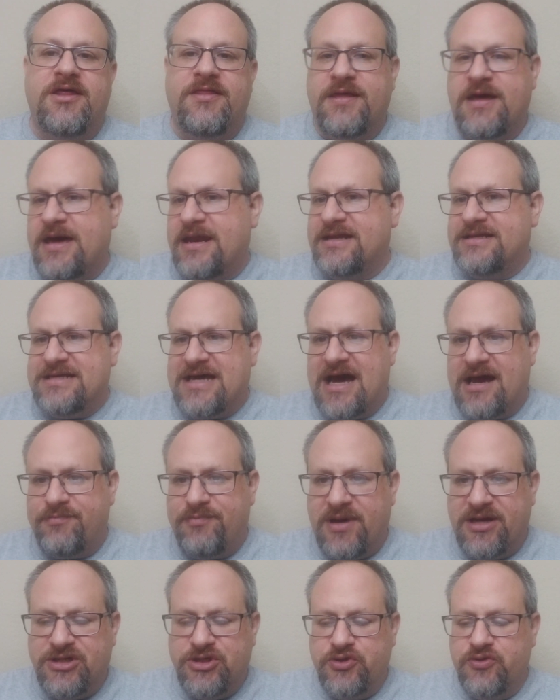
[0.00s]
got attacked
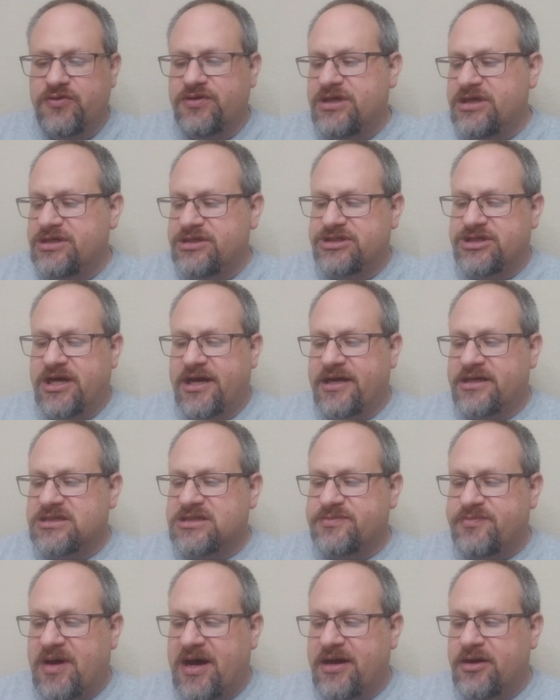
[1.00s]
by 2 of these giant
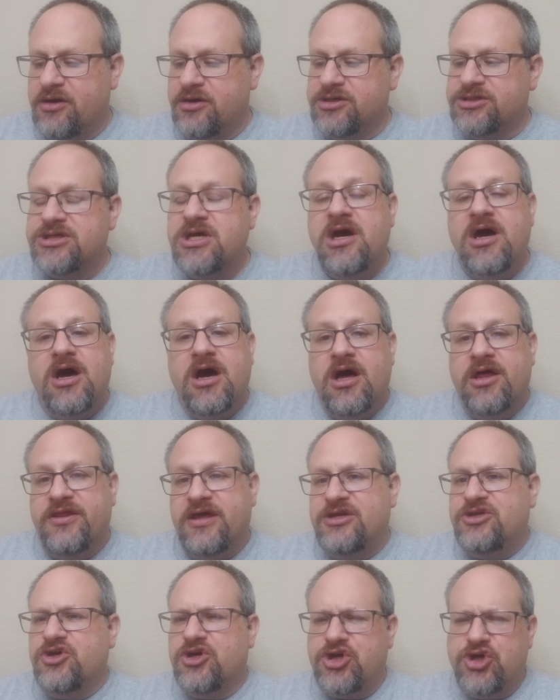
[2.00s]
spiders.
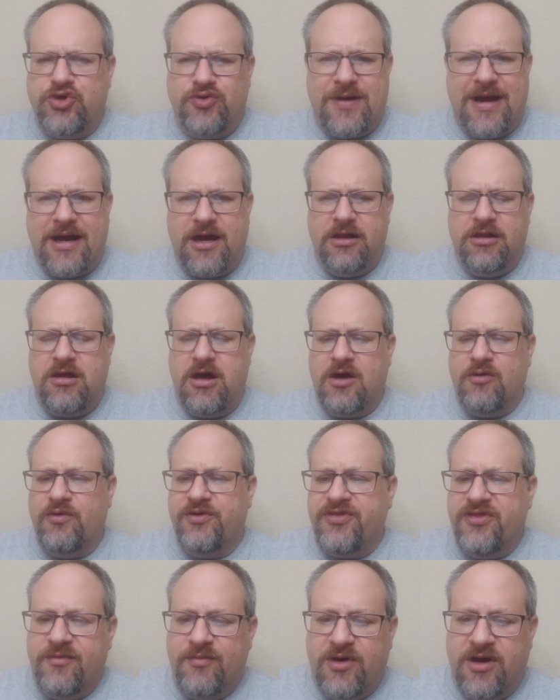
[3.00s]
They took Shrek along
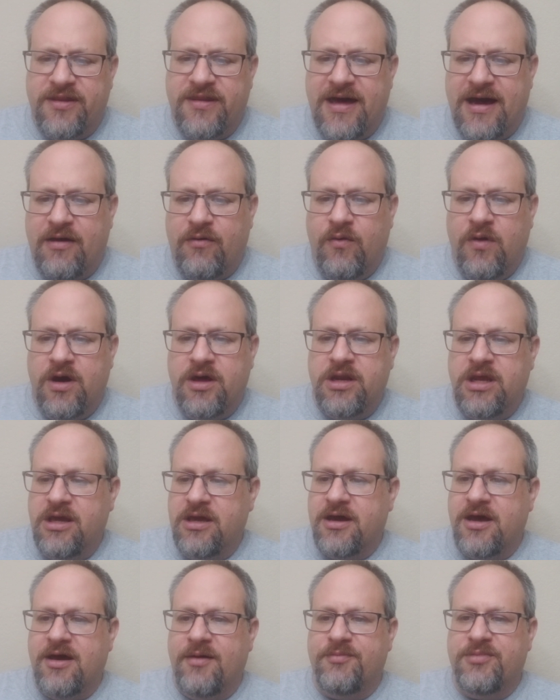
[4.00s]
with them on that one. He
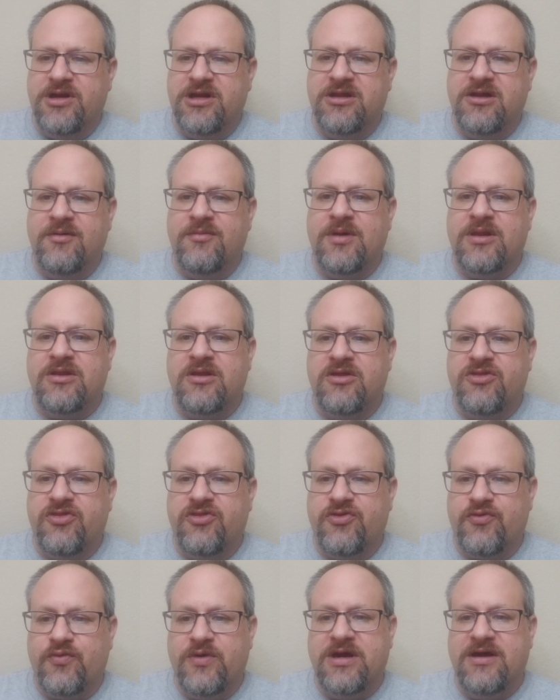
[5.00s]
accompanied them, and the
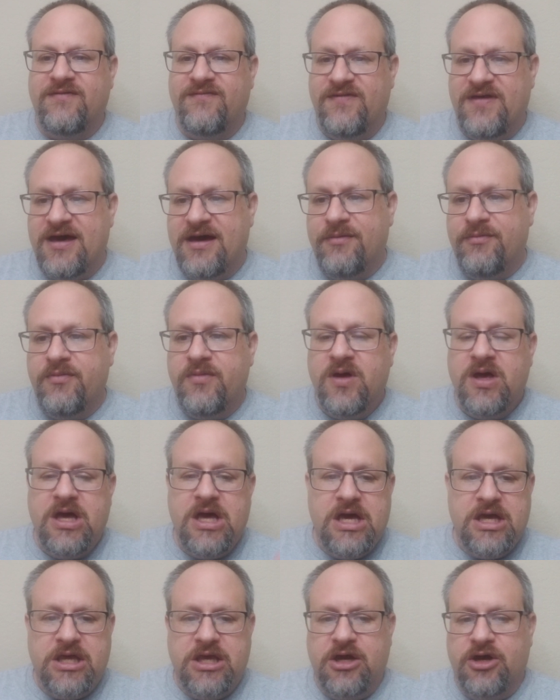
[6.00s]
3 of them
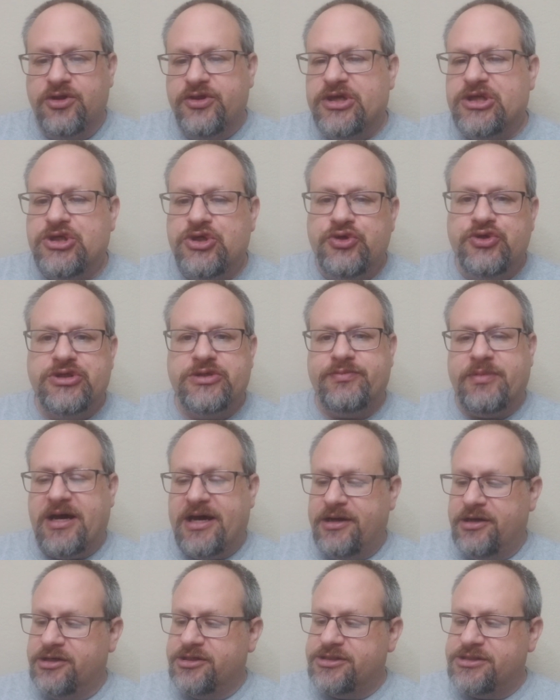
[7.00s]
killed the 2
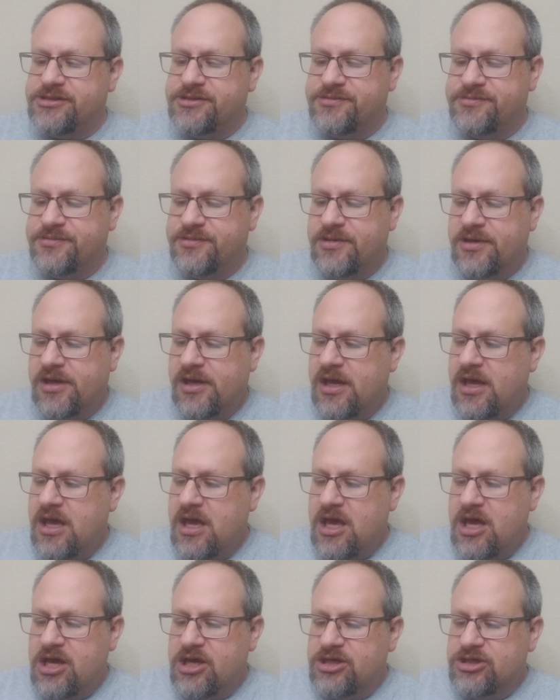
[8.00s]
spiders.
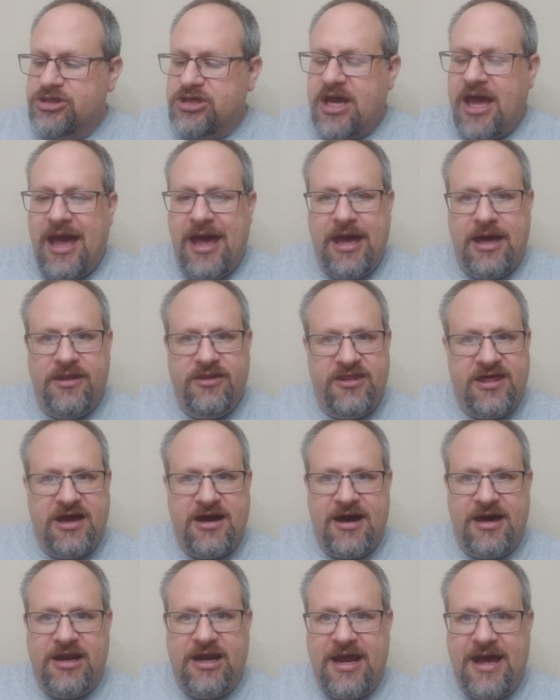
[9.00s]
And they
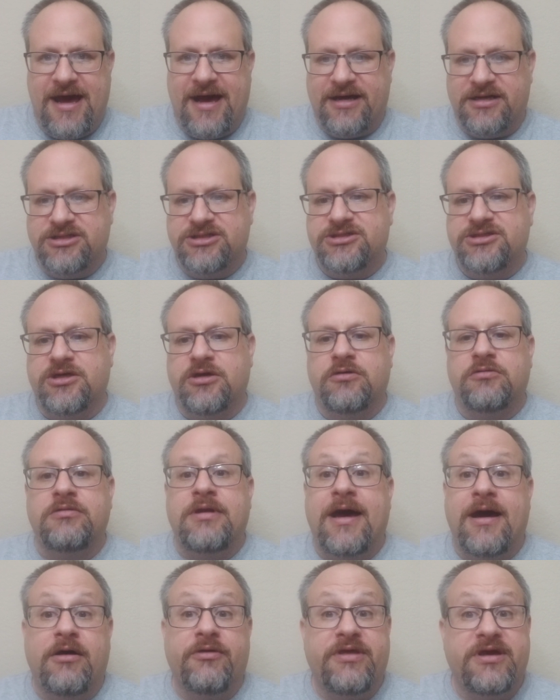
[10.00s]
got an axe. So
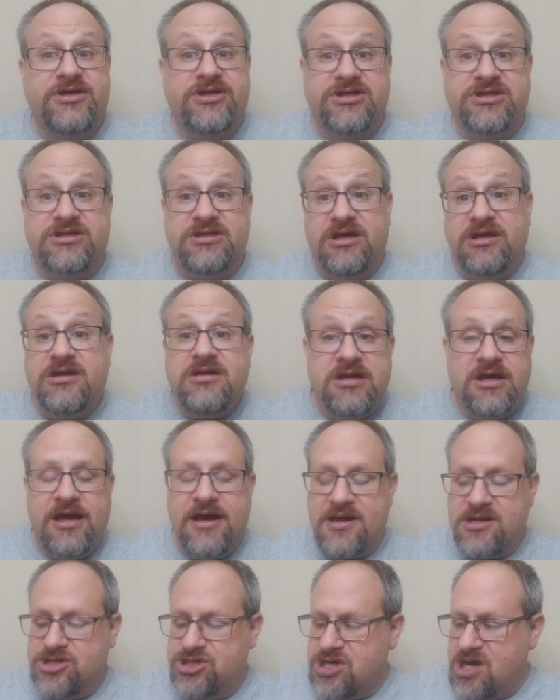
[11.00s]
now they just needed to
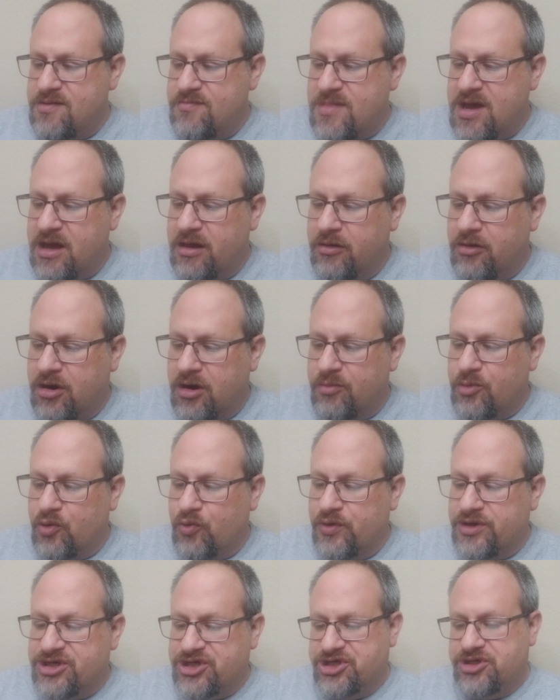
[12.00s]
get chainmail armor,
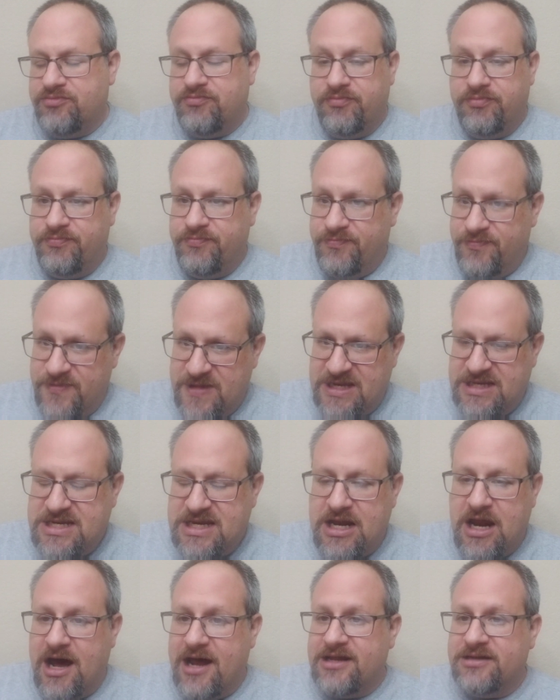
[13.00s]
which they
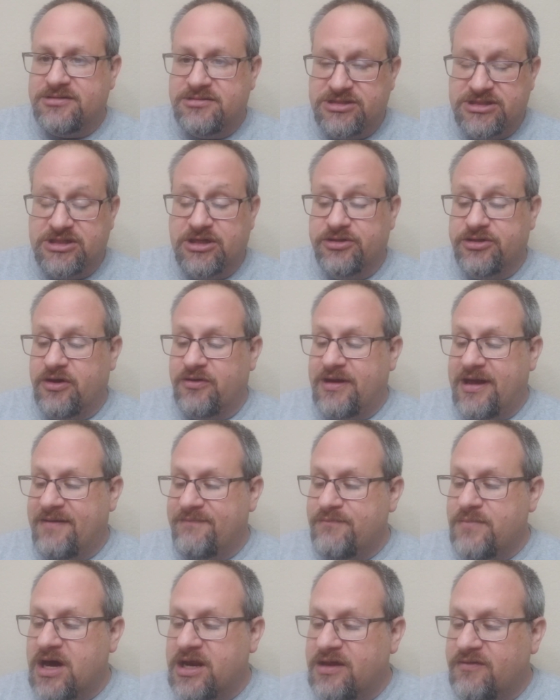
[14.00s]
still don't have
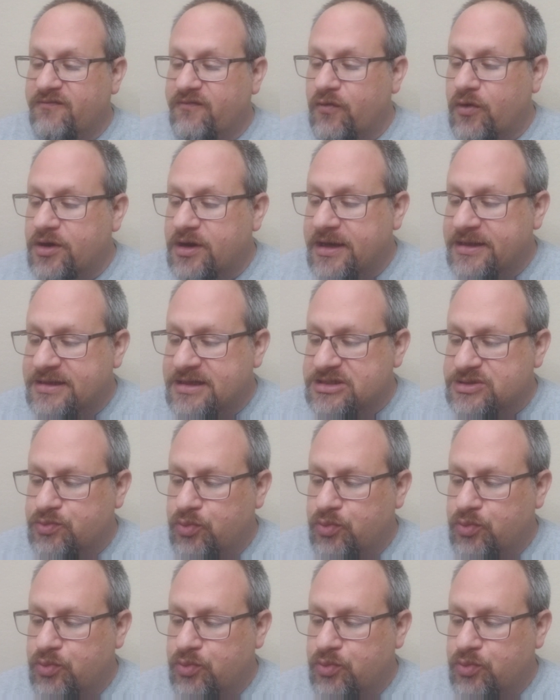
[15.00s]
money for at this